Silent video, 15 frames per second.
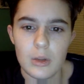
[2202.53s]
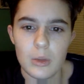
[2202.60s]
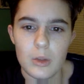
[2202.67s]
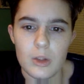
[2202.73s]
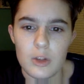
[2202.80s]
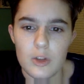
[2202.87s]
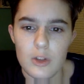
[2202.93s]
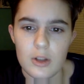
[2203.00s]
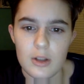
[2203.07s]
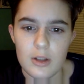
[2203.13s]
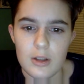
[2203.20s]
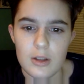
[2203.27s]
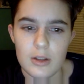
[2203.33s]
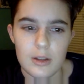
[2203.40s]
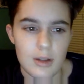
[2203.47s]
which
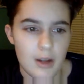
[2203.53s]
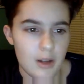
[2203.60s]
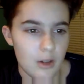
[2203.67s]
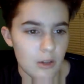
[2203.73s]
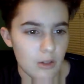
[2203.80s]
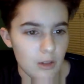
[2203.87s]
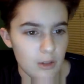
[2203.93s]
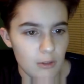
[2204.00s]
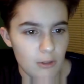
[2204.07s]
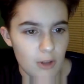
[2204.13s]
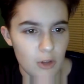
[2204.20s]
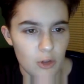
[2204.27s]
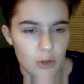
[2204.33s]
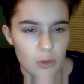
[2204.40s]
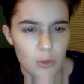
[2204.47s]
is Daniel's
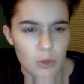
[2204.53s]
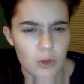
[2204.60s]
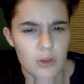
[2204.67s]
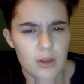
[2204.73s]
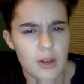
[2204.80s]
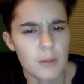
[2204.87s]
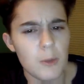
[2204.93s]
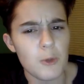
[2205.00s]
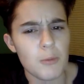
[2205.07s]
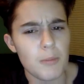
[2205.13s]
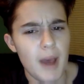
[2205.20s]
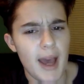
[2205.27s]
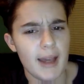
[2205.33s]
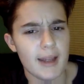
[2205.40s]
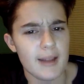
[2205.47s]
confession, which is going to move
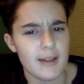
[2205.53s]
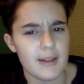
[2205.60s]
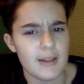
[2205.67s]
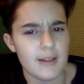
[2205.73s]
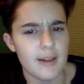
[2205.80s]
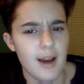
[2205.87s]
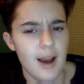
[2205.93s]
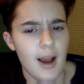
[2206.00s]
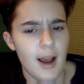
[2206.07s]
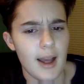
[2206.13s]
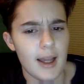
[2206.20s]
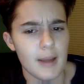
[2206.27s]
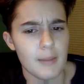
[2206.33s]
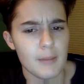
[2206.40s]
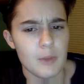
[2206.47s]
back in
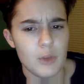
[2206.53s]
time,